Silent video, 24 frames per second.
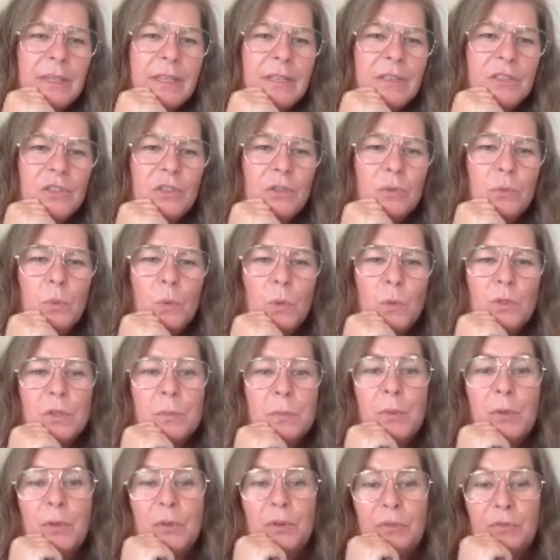is the water
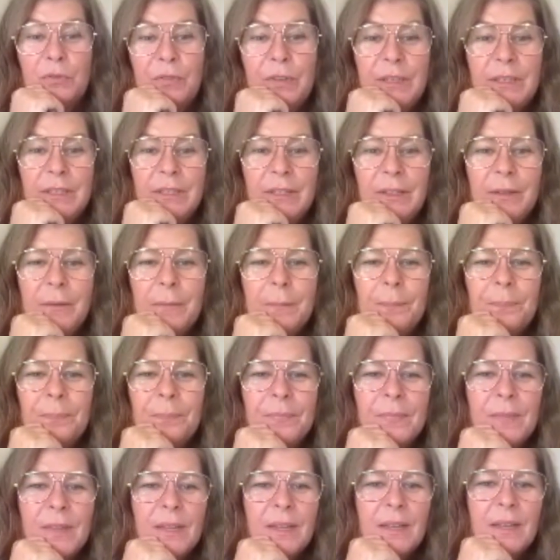pot fill.
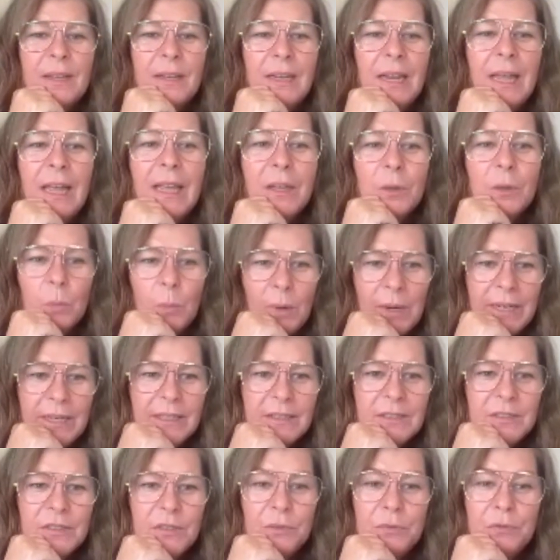
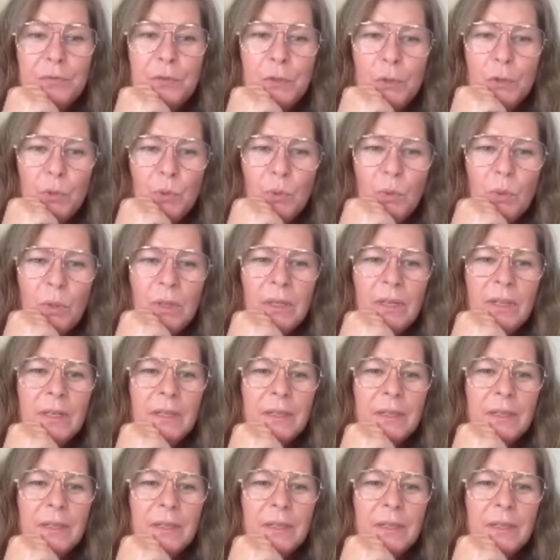Likewise, the fool,